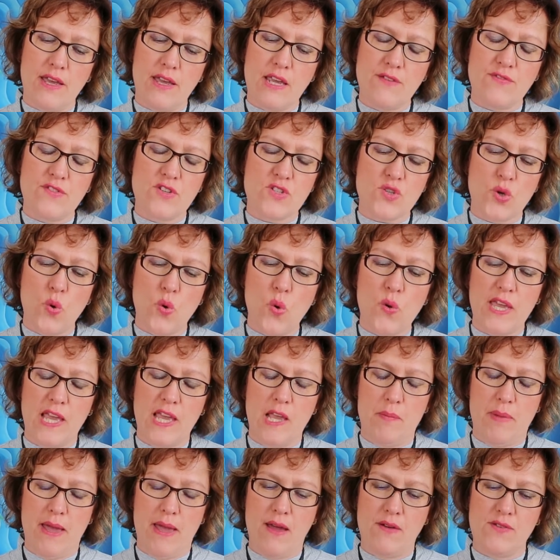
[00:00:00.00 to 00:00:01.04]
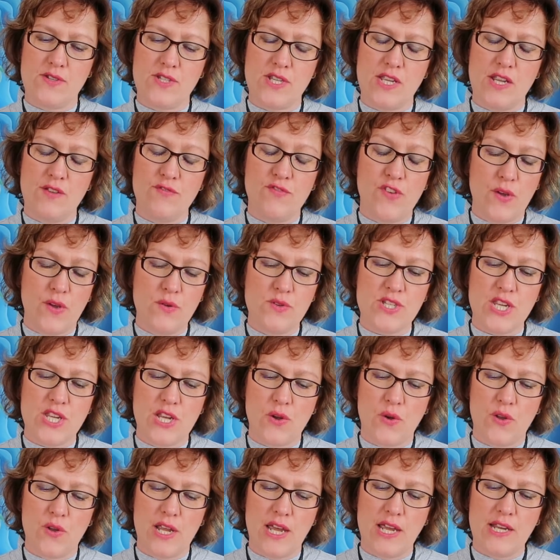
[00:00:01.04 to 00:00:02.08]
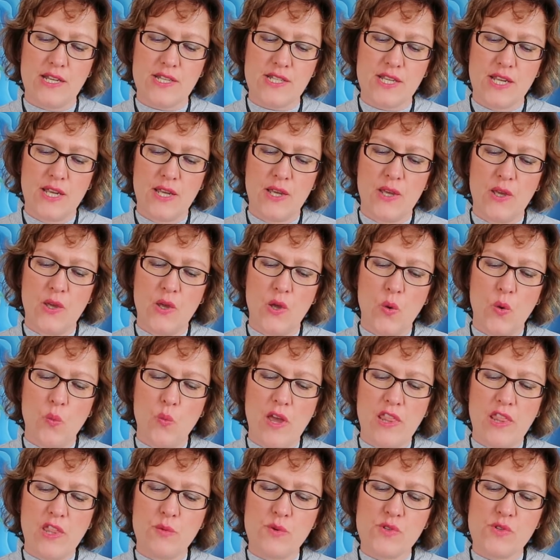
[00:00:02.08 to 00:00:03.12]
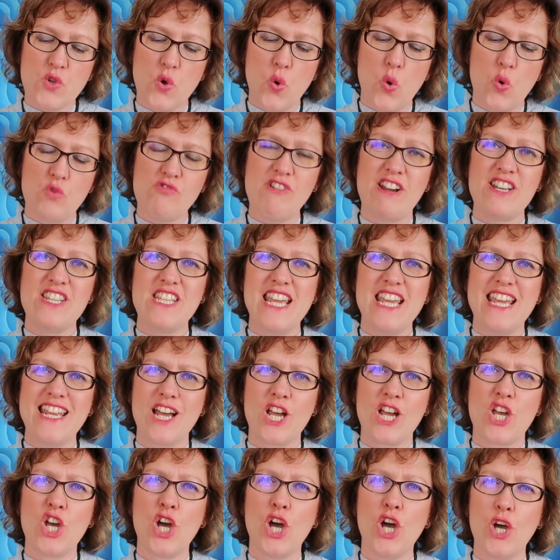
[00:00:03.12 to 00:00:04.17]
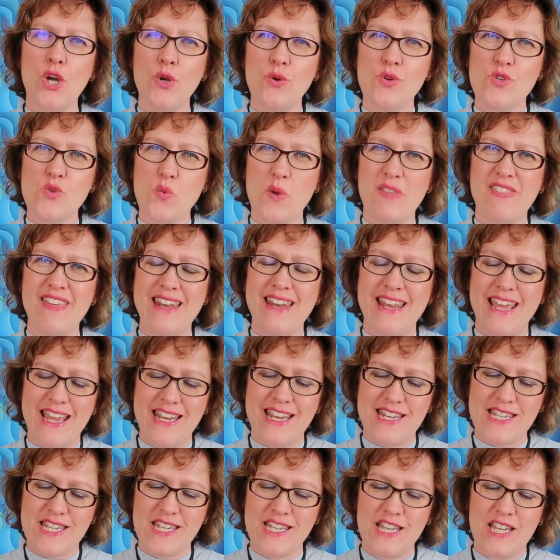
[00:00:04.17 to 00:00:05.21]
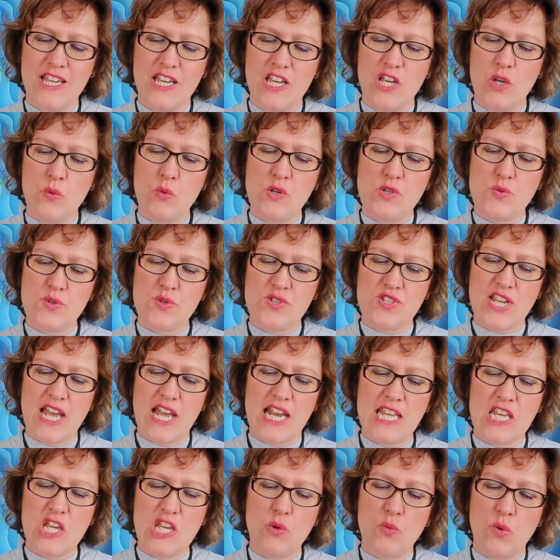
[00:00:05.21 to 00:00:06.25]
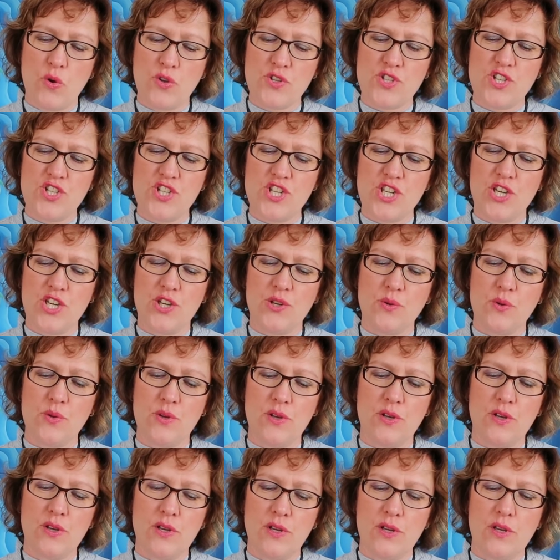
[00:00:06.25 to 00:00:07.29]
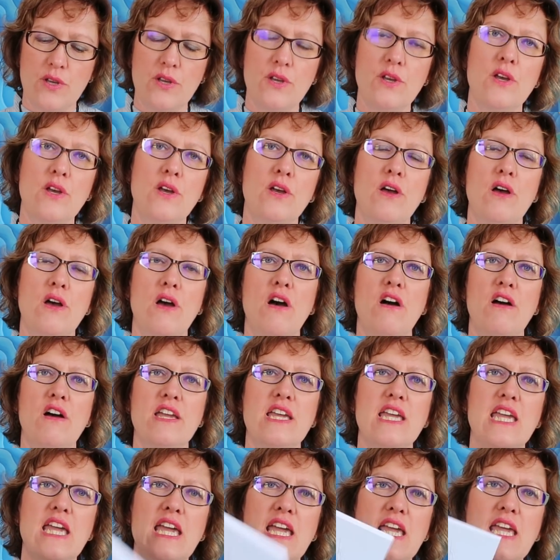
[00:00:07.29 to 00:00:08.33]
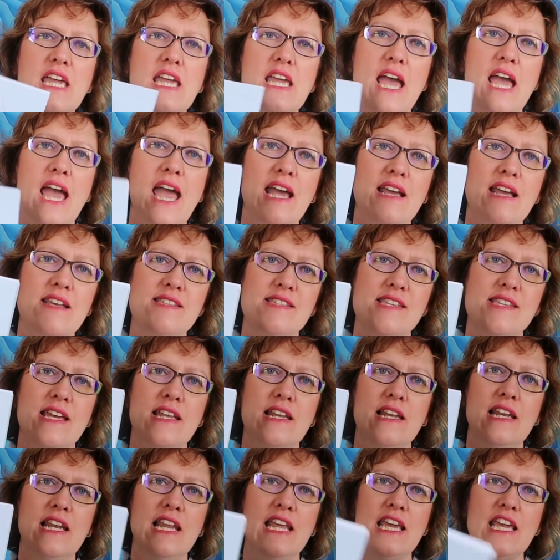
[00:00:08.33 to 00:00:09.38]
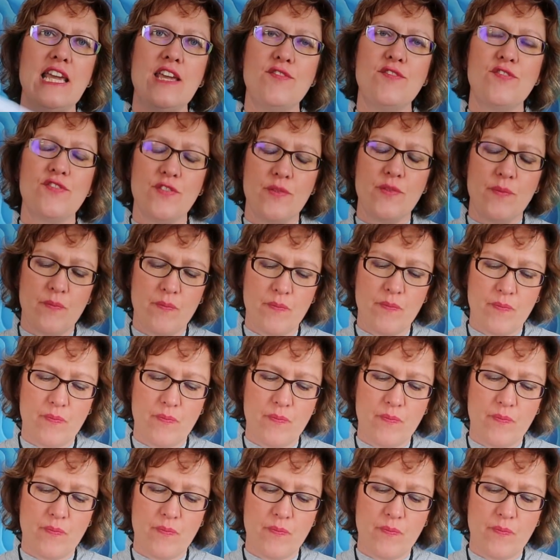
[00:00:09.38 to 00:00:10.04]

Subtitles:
even talking about it, voting on it, where there was already a code within it which was telling you what to do, i.e. exit, leave.